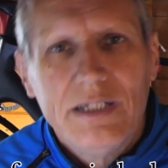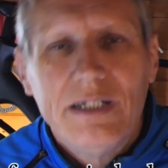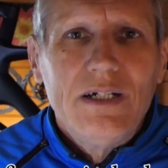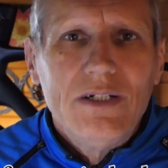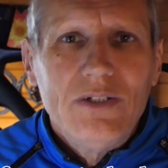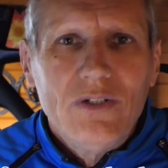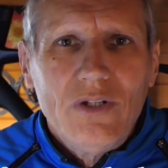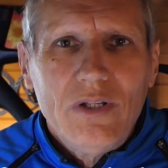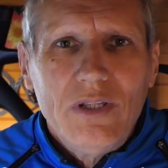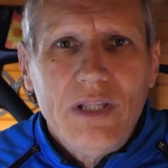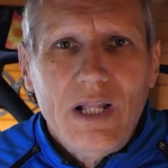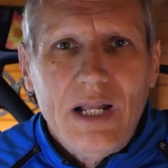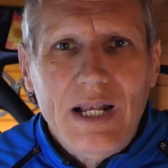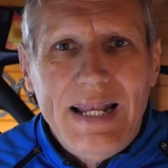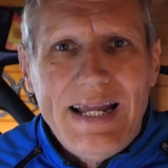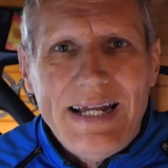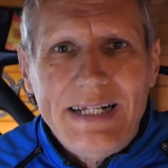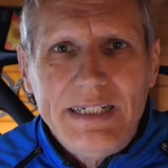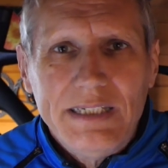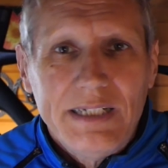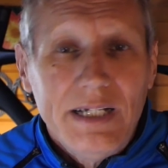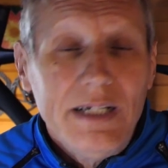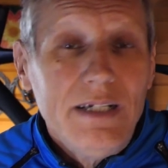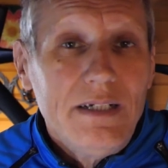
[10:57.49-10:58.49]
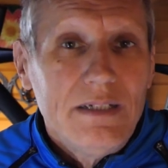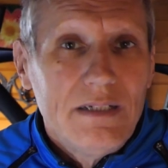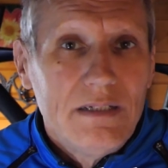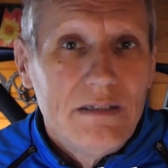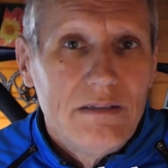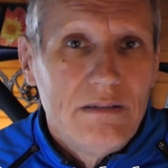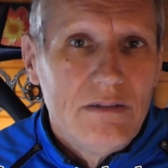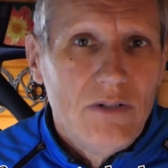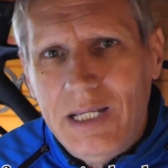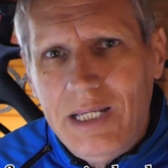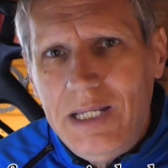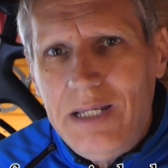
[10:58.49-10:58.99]
And on the latter,
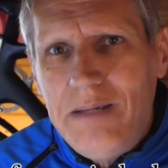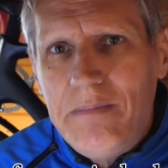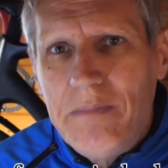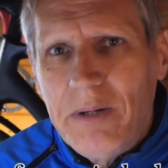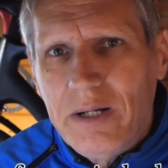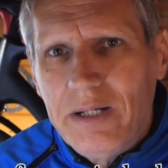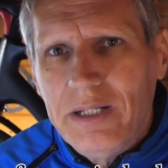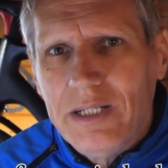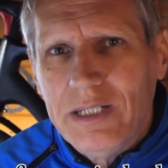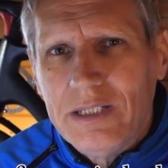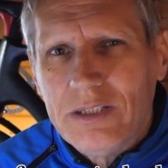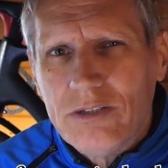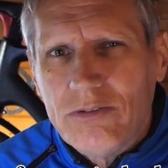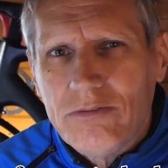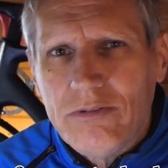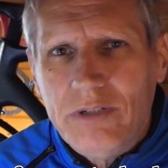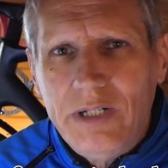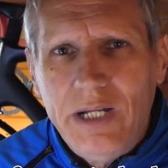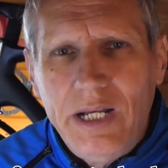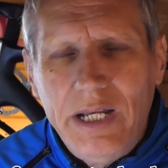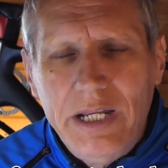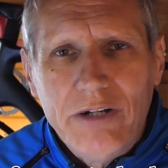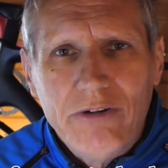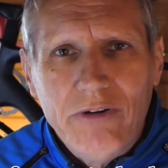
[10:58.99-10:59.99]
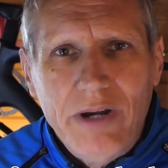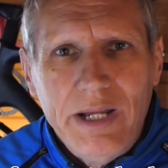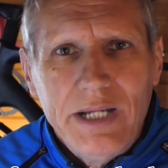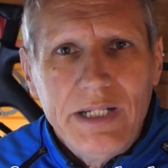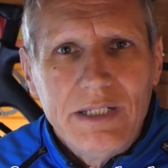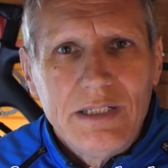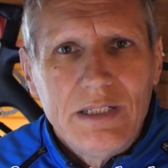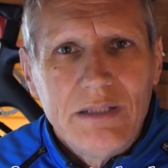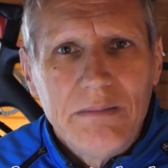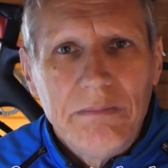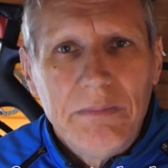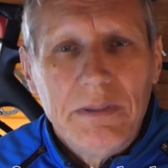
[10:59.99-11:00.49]
the e-bike is really
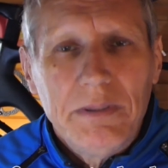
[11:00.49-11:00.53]
great